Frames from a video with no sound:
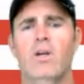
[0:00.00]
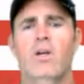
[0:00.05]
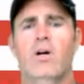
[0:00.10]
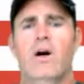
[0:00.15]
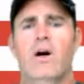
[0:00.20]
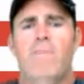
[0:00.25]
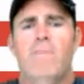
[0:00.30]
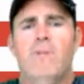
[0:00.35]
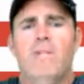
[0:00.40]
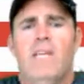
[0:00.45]

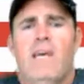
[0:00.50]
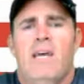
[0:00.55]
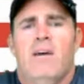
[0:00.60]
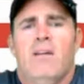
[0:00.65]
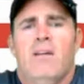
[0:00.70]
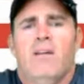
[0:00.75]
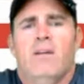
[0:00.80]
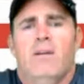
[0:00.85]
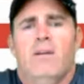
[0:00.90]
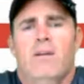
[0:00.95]
Up and down.
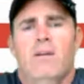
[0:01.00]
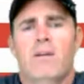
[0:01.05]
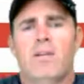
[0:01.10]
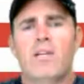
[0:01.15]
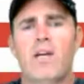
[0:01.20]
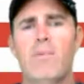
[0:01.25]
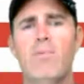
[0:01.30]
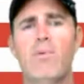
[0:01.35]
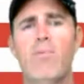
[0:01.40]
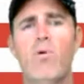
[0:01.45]

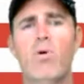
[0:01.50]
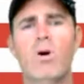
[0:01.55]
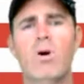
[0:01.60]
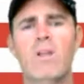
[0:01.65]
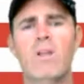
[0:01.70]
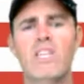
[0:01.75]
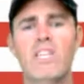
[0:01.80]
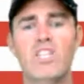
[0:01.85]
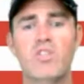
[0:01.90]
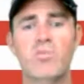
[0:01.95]
Couple more
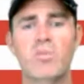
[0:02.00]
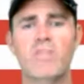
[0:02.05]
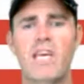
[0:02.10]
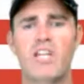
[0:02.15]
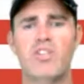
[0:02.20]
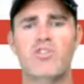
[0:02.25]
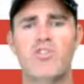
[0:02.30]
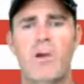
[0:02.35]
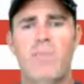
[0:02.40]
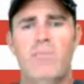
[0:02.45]
of these with
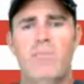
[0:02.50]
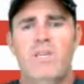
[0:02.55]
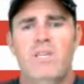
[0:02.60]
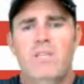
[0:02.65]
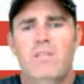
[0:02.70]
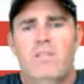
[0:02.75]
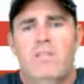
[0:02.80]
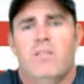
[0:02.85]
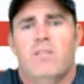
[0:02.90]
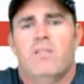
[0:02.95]
that
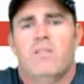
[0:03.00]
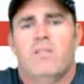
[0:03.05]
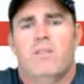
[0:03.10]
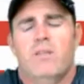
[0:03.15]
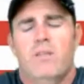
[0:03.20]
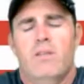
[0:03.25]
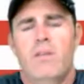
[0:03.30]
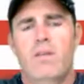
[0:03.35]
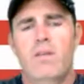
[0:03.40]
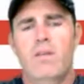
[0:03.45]
trapezius.
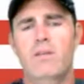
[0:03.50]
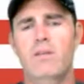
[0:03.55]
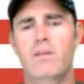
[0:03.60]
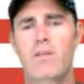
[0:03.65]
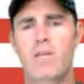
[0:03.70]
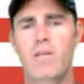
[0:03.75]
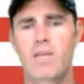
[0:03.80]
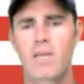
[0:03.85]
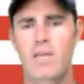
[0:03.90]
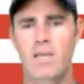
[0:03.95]

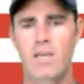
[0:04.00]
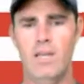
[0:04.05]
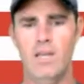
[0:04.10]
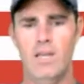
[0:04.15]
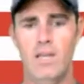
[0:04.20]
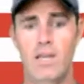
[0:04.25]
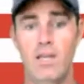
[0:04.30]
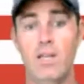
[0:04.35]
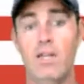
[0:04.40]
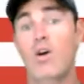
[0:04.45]

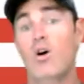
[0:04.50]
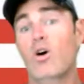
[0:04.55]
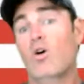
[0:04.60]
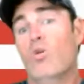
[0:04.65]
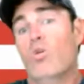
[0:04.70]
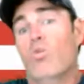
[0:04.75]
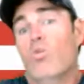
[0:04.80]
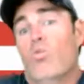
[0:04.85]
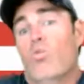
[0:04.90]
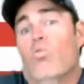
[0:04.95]
And
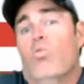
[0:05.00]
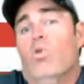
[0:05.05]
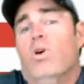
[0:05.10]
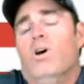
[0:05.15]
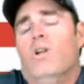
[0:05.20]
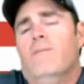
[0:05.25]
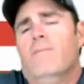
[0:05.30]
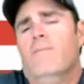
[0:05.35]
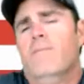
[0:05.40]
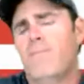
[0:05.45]
1.